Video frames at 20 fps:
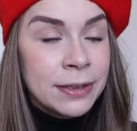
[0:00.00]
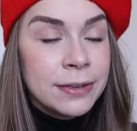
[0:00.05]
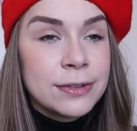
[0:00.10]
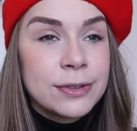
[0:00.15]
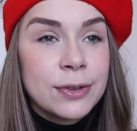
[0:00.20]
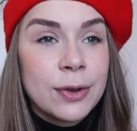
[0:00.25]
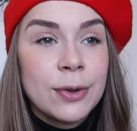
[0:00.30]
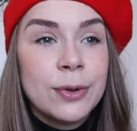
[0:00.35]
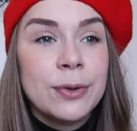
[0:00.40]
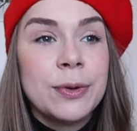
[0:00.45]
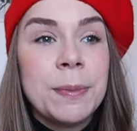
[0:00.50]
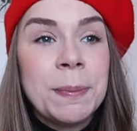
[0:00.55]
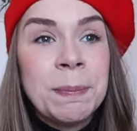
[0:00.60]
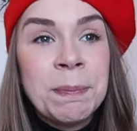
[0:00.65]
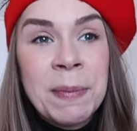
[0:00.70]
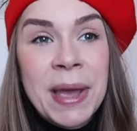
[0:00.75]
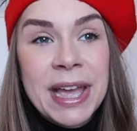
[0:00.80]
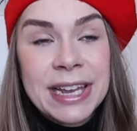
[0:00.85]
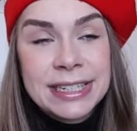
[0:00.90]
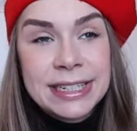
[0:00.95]
So
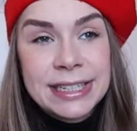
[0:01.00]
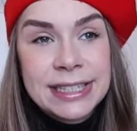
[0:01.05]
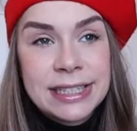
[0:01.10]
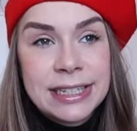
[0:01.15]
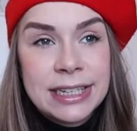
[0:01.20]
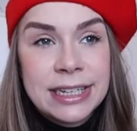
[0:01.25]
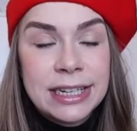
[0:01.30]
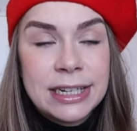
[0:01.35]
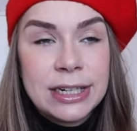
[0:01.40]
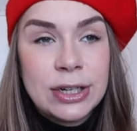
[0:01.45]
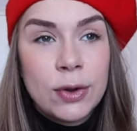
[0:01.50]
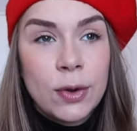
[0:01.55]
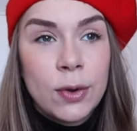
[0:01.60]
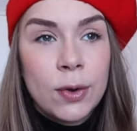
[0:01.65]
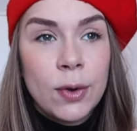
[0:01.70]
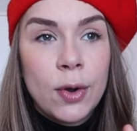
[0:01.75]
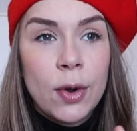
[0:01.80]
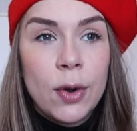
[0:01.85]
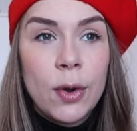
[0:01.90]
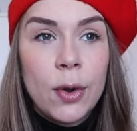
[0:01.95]
Madison
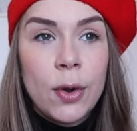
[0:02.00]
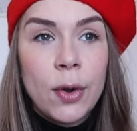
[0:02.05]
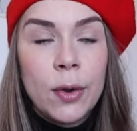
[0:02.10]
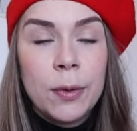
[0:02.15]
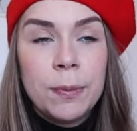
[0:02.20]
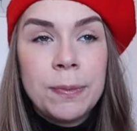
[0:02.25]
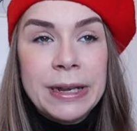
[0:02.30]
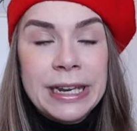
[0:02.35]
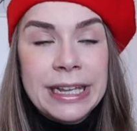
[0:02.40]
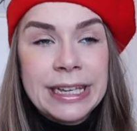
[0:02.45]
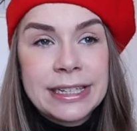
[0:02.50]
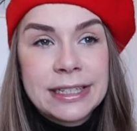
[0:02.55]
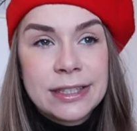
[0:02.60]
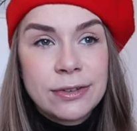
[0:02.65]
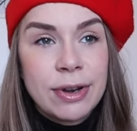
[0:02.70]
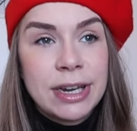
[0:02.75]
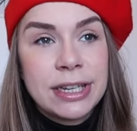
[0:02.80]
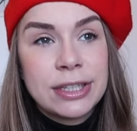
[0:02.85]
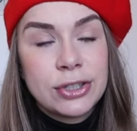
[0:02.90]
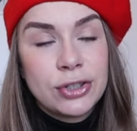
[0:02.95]
or
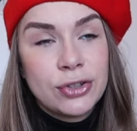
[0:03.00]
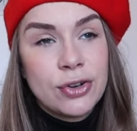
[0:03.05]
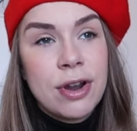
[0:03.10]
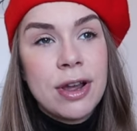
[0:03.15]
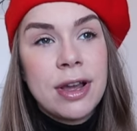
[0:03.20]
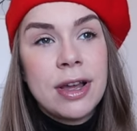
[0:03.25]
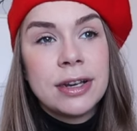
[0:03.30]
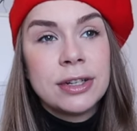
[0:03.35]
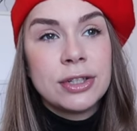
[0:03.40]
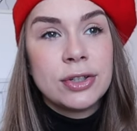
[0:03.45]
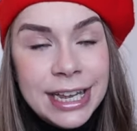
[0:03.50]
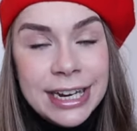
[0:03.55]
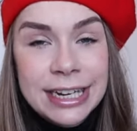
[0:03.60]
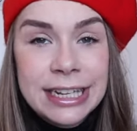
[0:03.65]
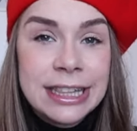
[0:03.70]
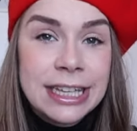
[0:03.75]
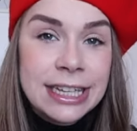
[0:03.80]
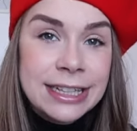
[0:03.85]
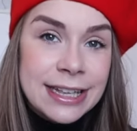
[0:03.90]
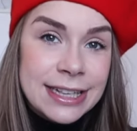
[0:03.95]
Obliques restaurant,
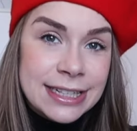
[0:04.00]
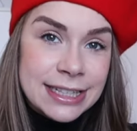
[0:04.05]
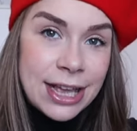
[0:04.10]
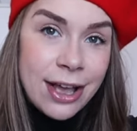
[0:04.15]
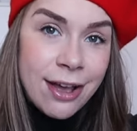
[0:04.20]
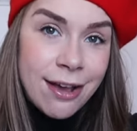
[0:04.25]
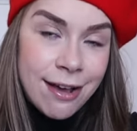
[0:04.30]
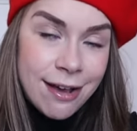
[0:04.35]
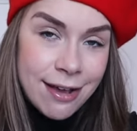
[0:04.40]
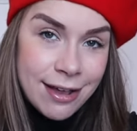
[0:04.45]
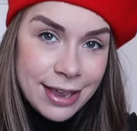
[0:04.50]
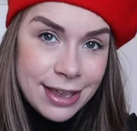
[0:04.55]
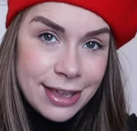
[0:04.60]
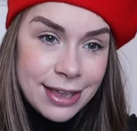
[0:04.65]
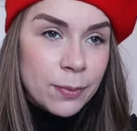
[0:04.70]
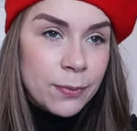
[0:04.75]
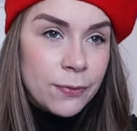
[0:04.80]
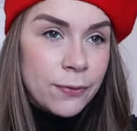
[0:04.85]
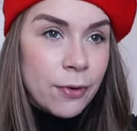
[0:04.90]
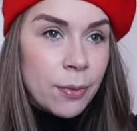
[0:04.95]
anything that's
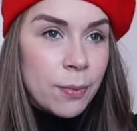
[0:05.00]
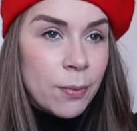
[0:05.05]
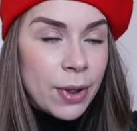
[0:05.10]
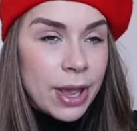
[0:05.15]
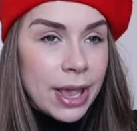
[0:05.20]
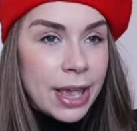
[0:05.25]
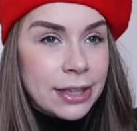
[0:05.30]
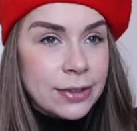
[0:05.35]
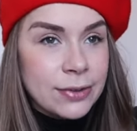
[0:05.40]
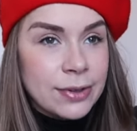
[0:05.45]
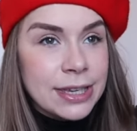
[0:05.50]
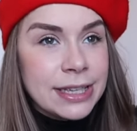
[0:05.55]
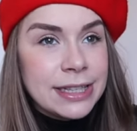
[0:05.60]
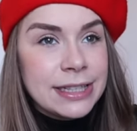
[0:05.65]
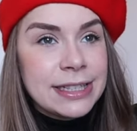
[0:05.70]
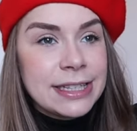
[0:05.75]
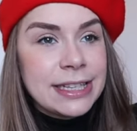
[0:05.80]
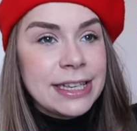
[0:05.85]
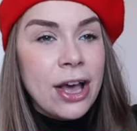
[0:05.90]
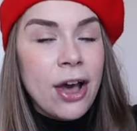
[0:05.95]
high from where you
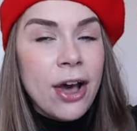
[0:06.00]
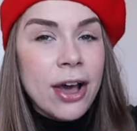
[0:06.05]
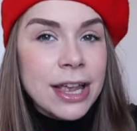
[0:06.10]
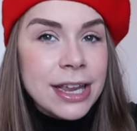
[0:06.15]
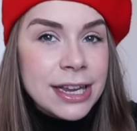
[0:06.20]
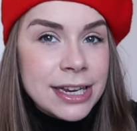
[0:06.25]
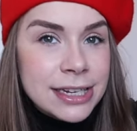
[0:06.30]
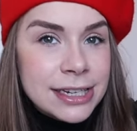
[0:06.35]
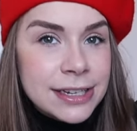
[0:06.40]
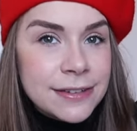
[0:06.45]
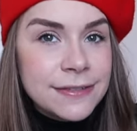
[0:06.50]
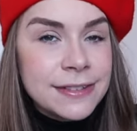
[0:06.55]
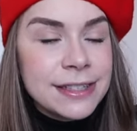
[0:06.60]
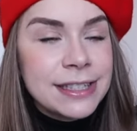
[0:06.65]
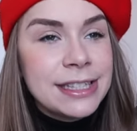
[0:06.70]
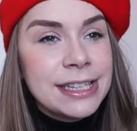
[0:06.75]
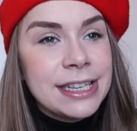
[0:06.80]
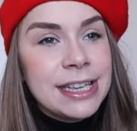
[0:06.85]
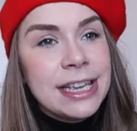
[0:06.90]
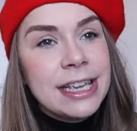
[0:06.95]
can kind of
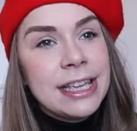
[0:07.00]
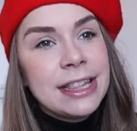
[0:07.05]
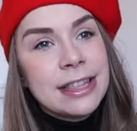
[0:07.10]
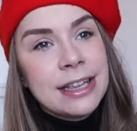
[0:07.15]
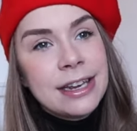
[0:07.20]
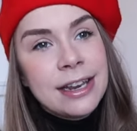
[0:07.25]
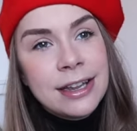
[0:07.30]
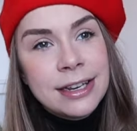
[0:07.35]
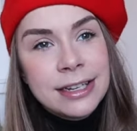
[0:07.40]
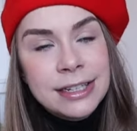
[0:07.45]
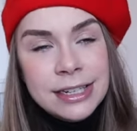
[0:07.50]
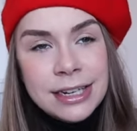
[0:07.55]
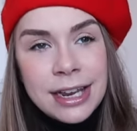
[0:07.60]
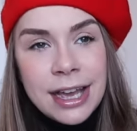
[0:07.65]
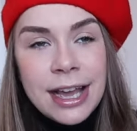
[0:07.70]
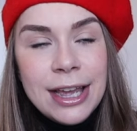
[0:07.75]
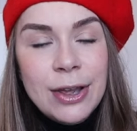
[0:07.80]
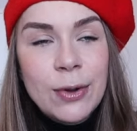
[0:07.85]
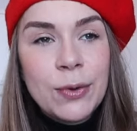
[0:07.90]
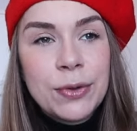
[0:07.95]
see the London
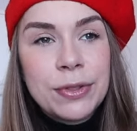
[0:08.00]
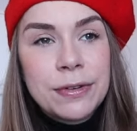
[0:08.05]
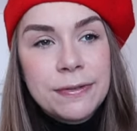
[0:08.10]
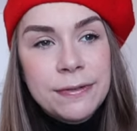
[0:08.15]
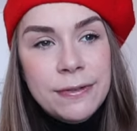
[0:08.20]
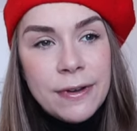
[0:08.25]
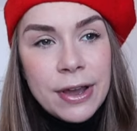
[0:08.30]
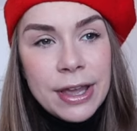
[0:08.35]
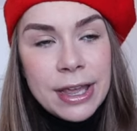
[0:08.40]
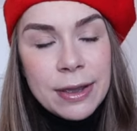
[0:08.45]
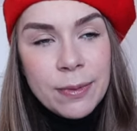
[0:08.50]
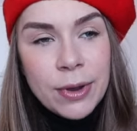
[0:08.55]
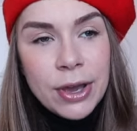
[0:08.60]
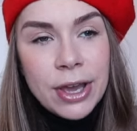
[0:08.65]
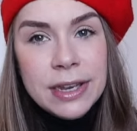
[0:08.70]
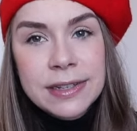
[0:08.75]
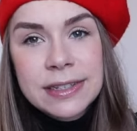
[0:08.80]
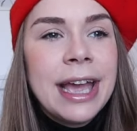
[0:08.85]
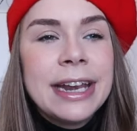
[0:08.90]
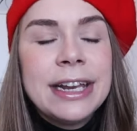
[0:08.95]
Eye or the fireworks.